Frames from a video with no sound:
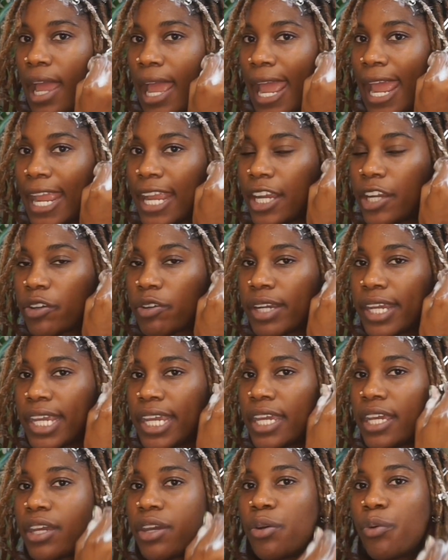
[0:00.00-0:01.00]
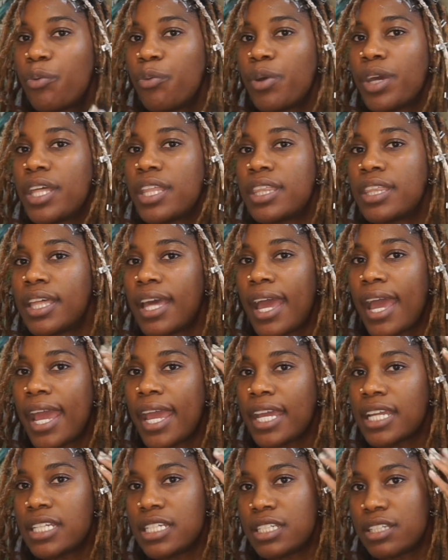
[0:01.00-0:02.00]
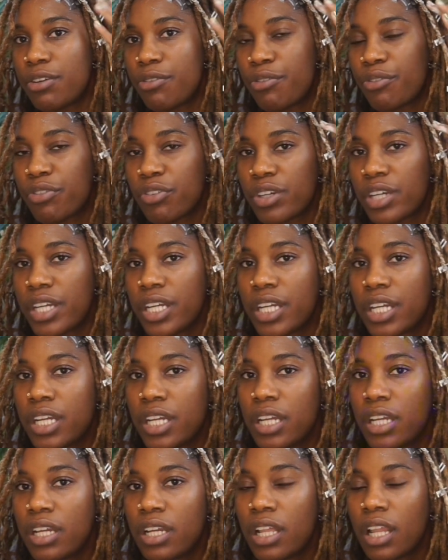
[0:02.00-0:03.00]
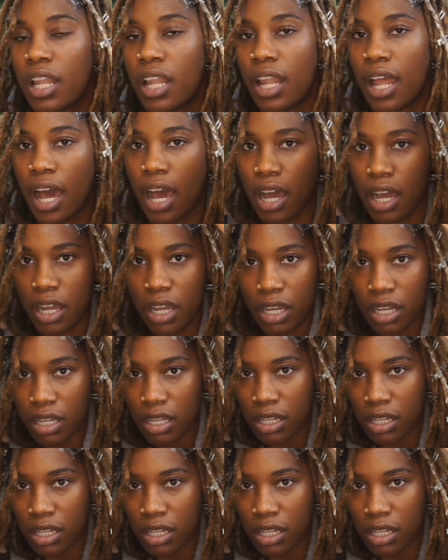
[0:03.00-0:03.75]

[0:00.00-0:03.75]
anchoring it with a different lock.